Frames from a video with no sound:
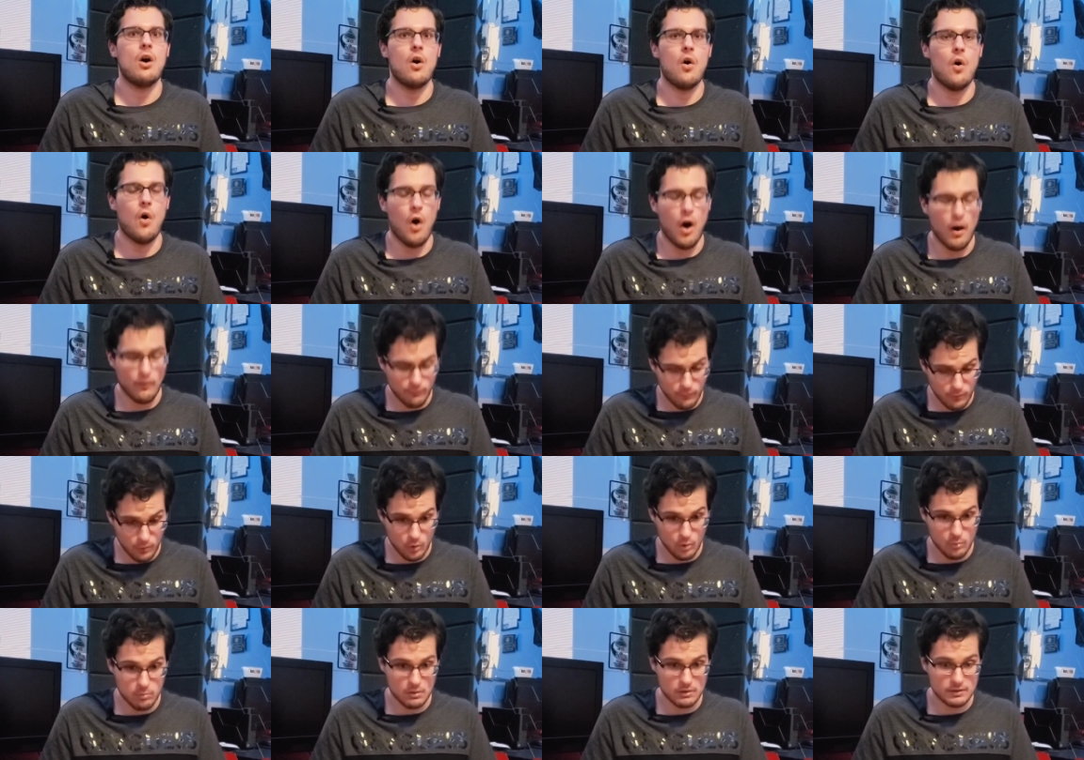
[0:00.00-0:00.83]
All
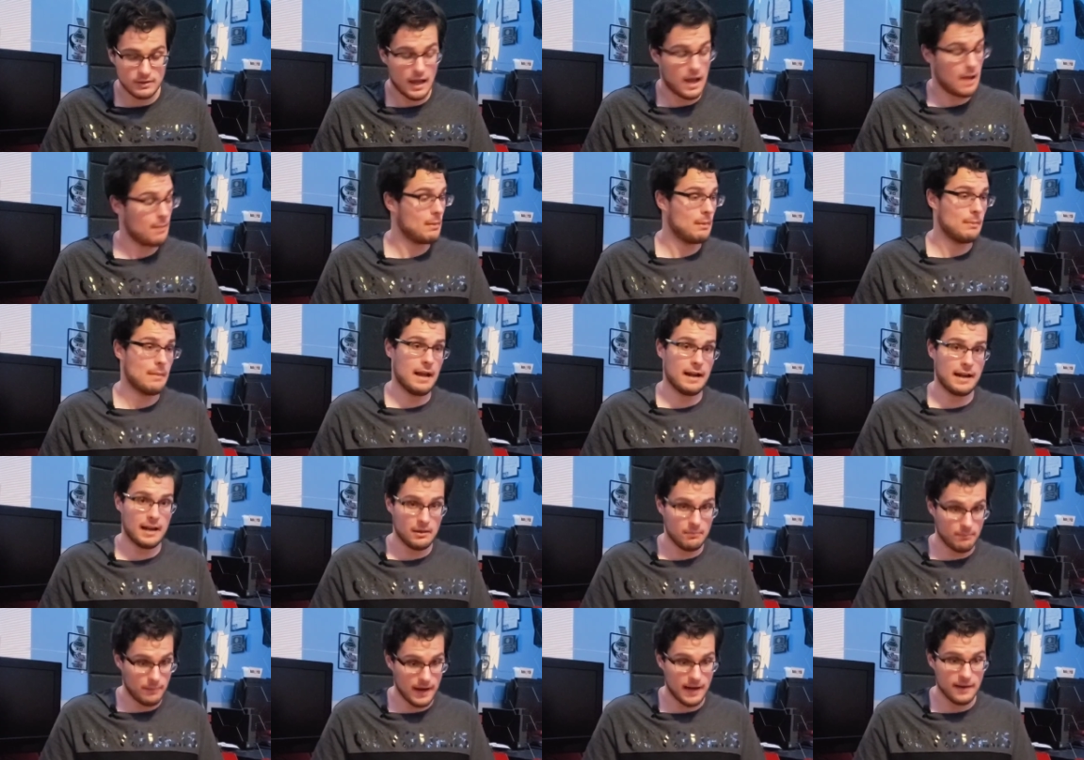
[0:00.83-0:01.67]
for Uber's time. I'm not
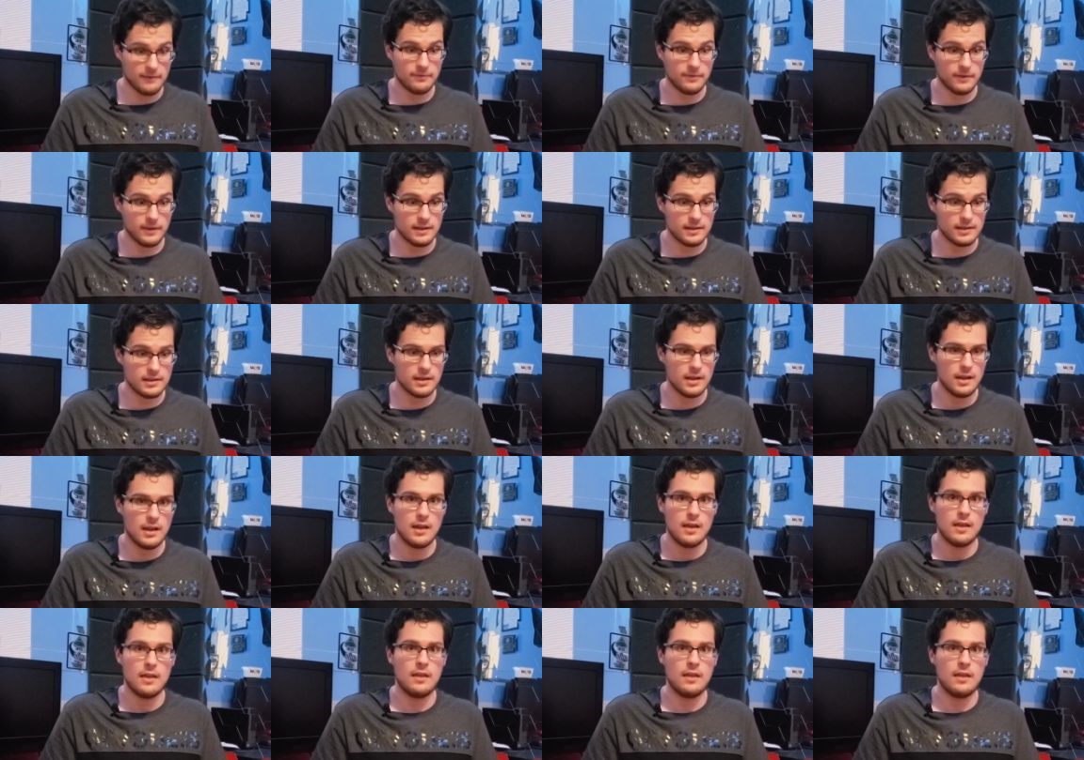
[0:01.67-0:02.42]
getting paid for this.